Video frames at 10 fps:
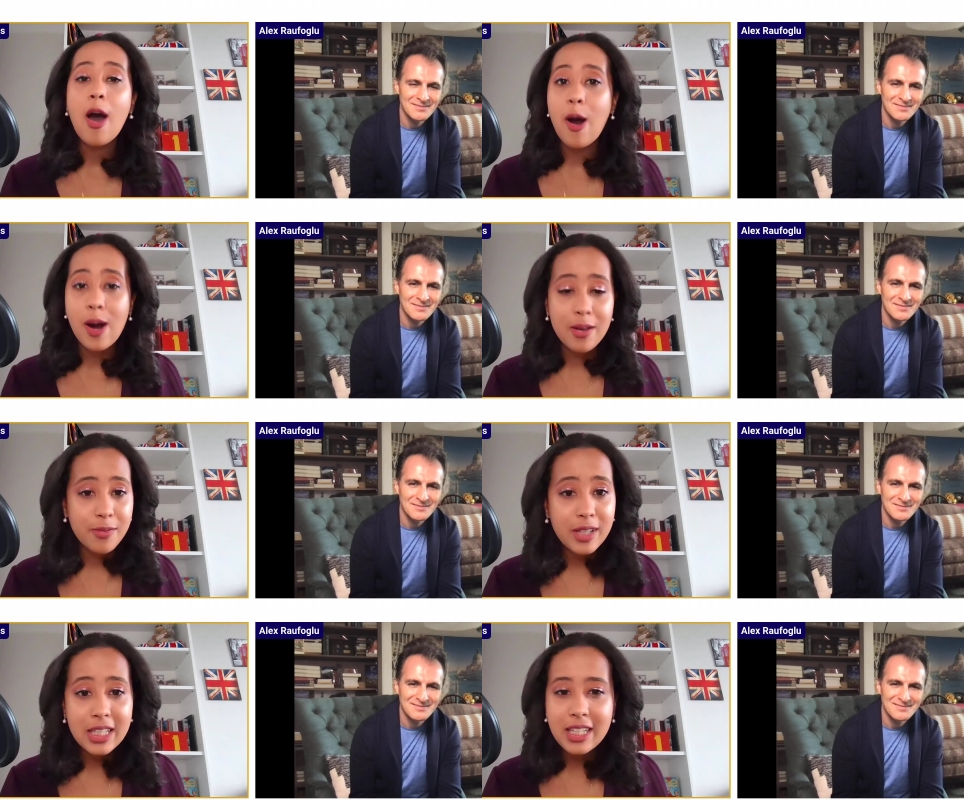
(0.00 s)

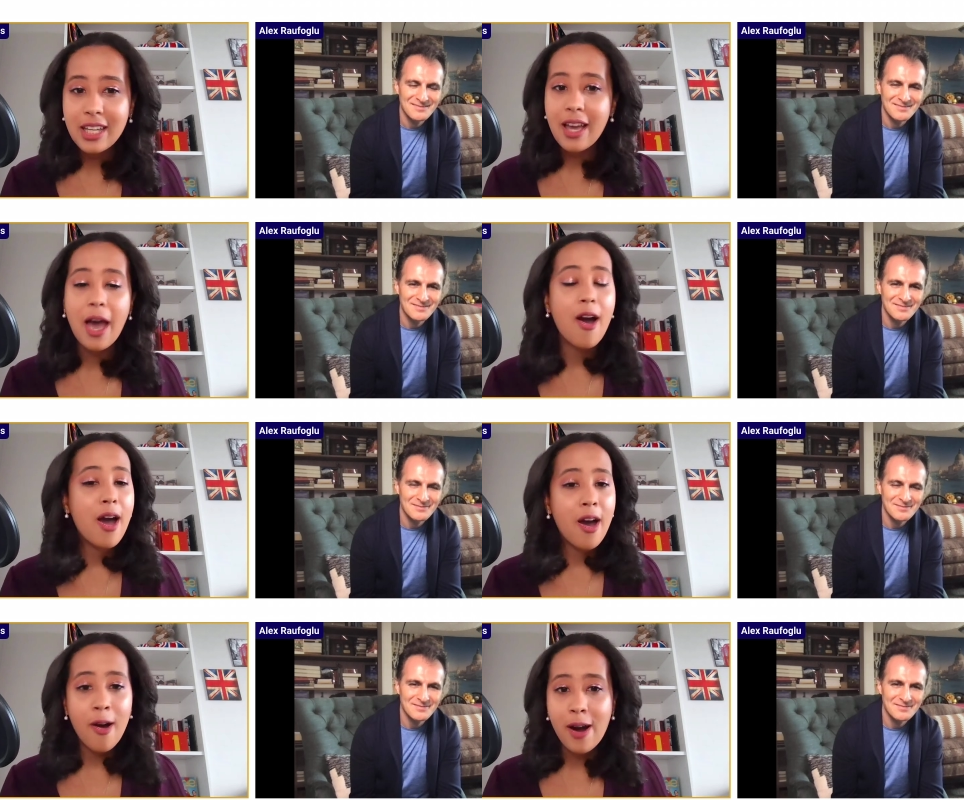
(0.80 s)
Speaker 1: RFE,
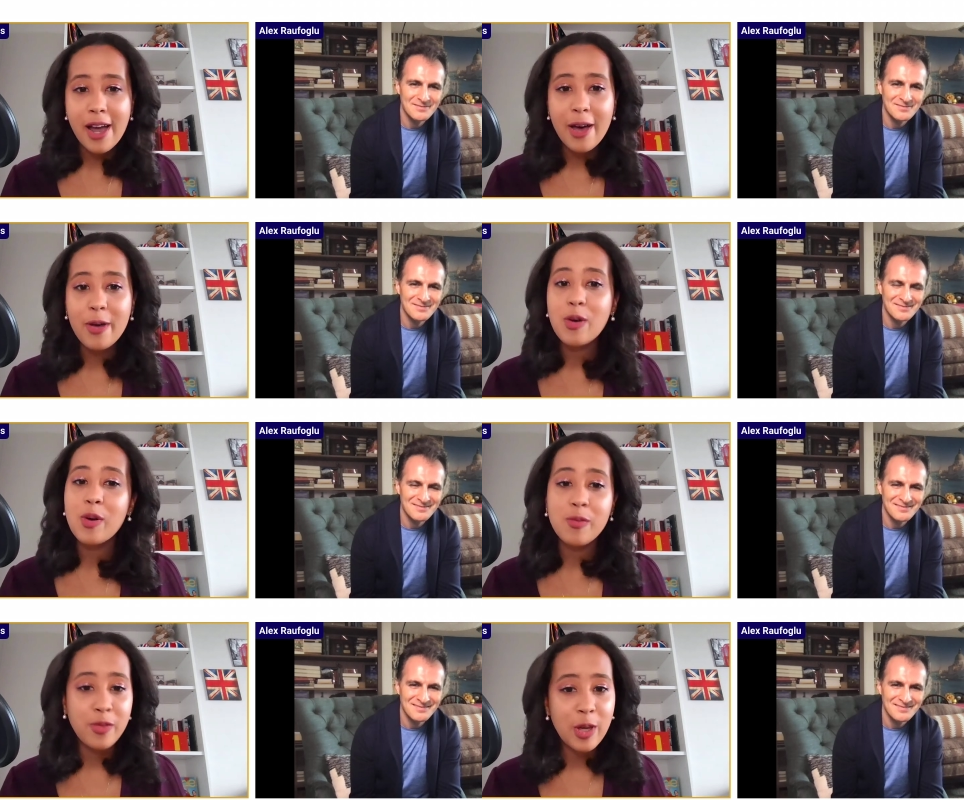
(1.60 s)
RL,
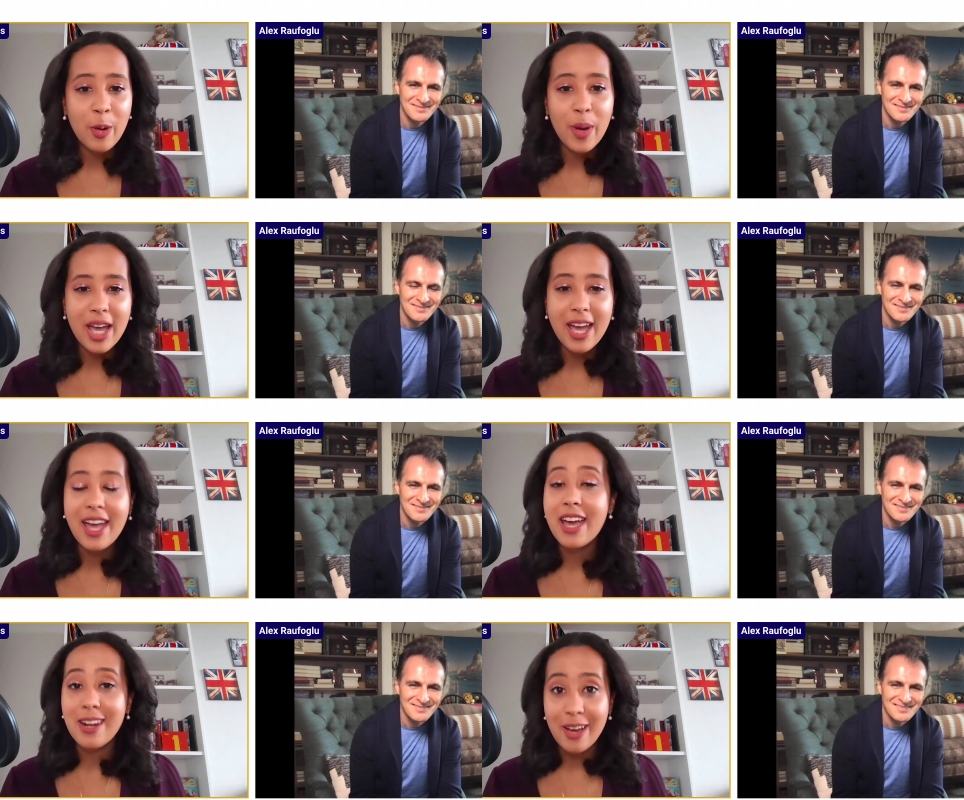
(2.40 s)

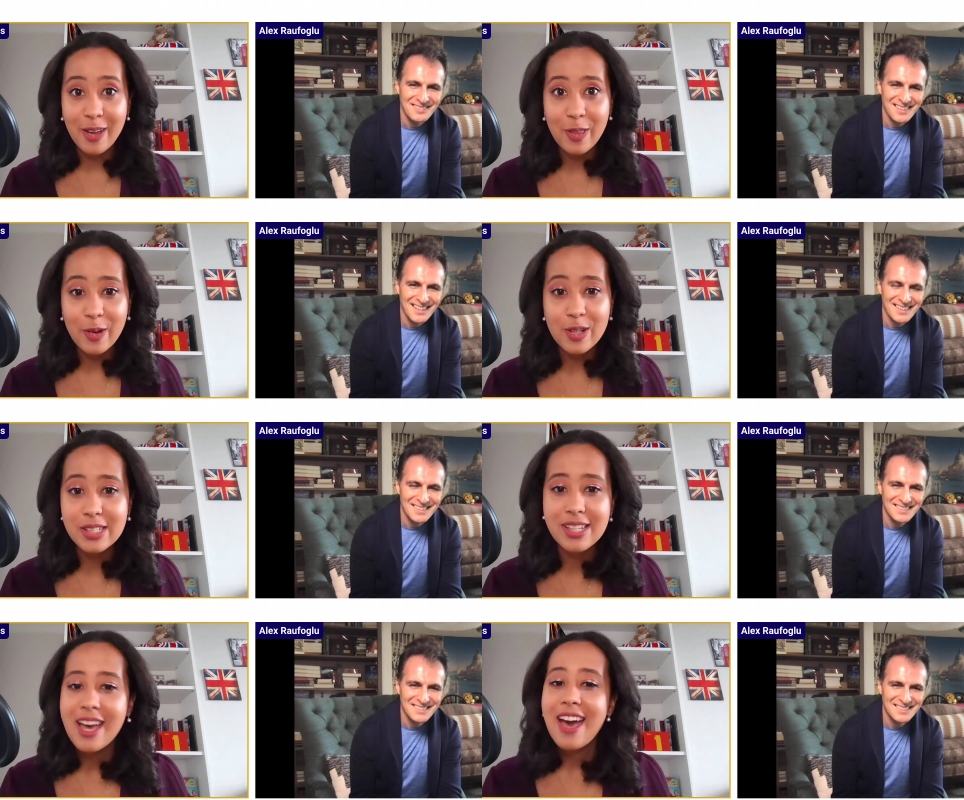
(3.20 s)
VOA, and
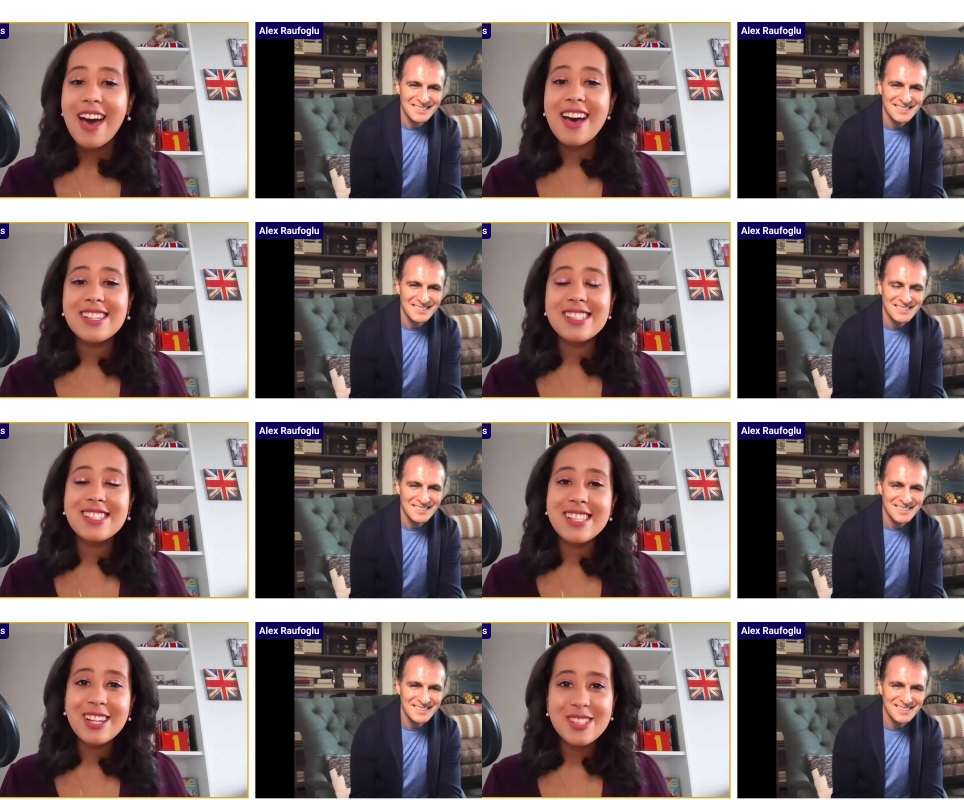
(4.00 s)
others. Uh, since
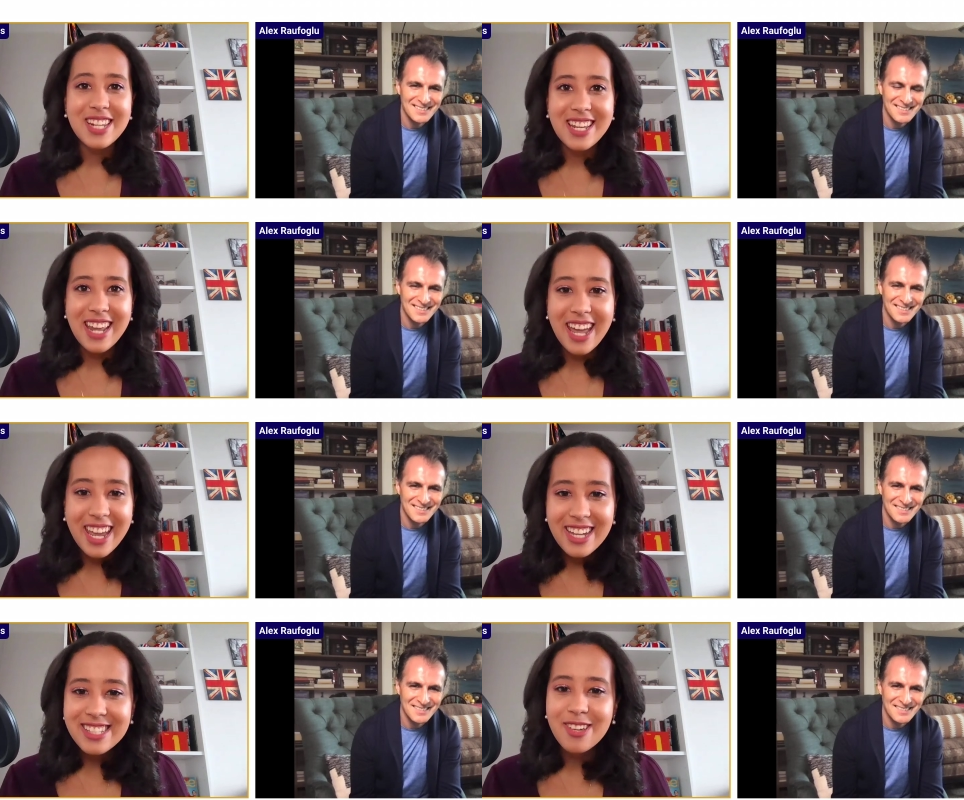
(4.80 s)
2008,
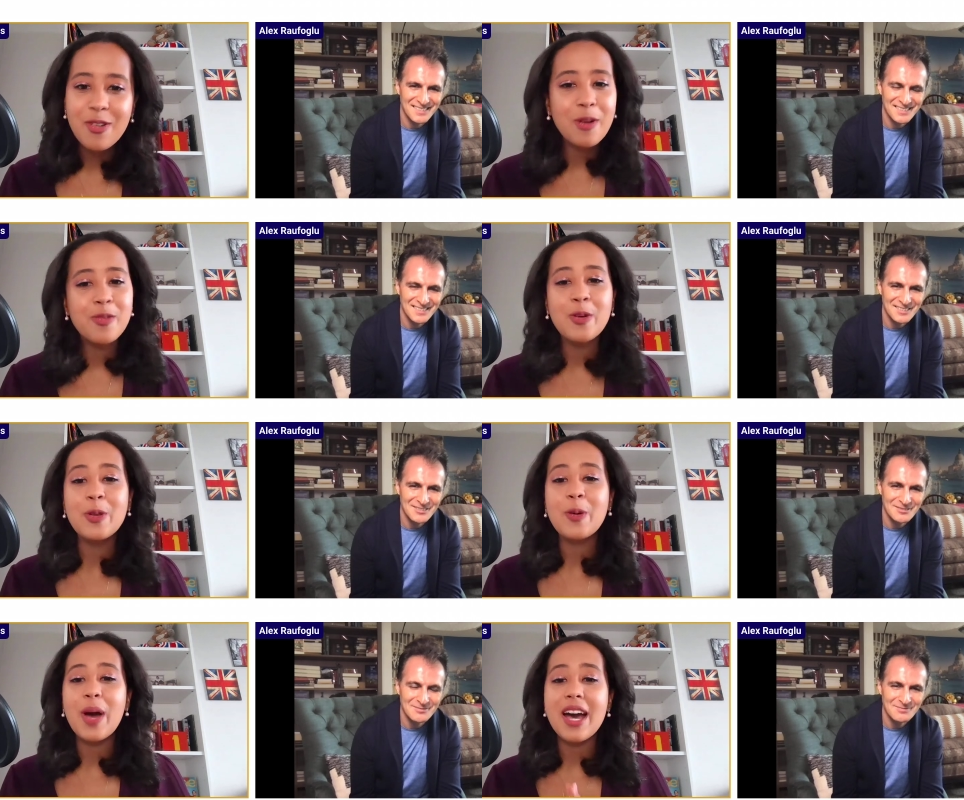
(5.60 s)

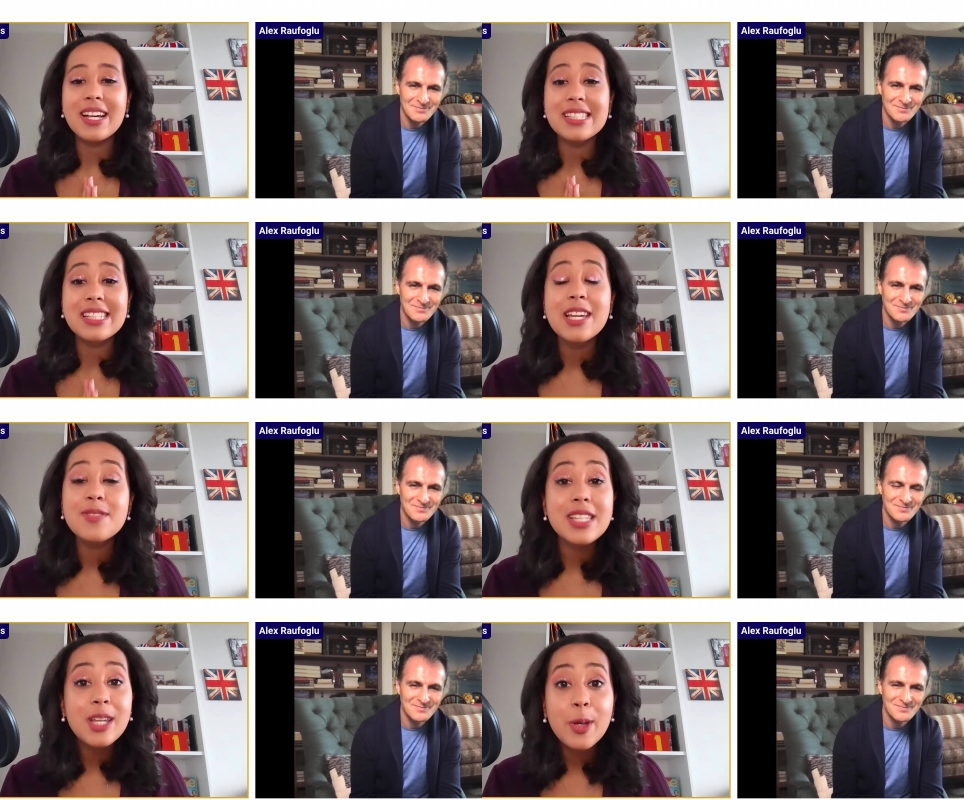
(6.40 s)
Raufoglu has
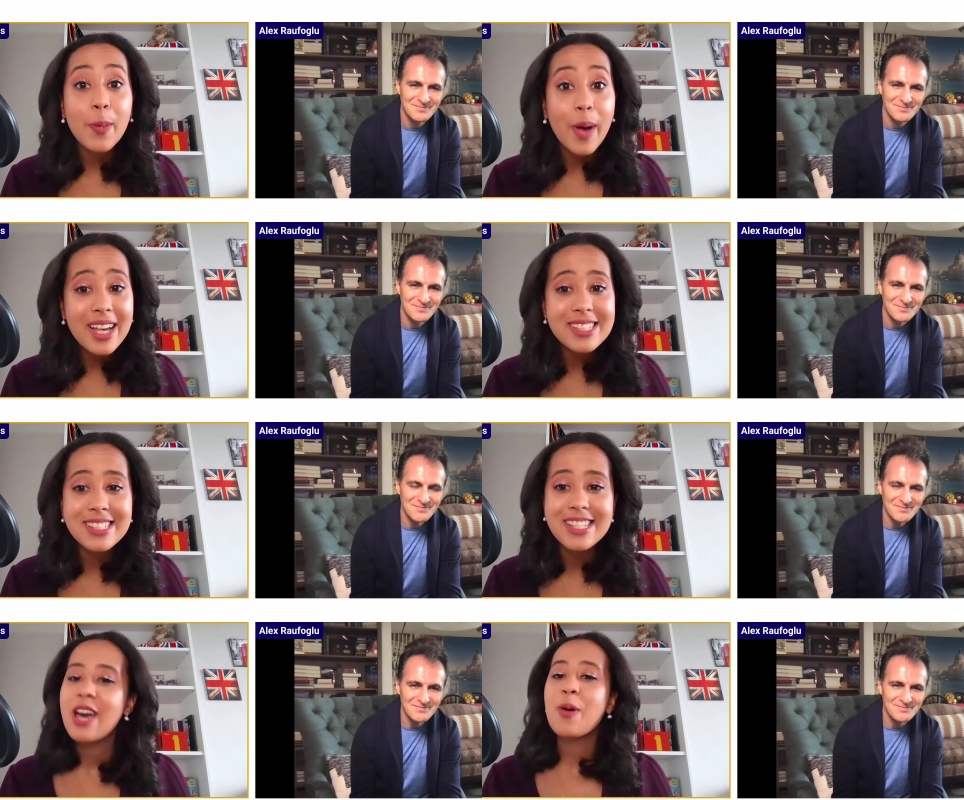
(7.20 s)
lived in the
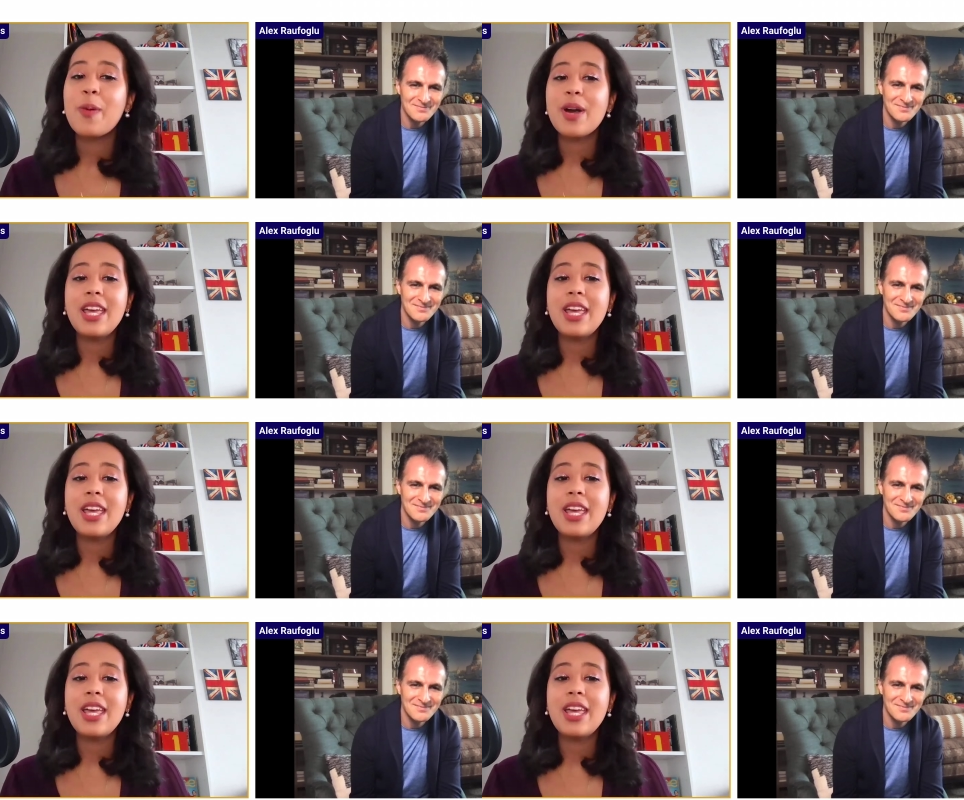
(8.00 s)
US, where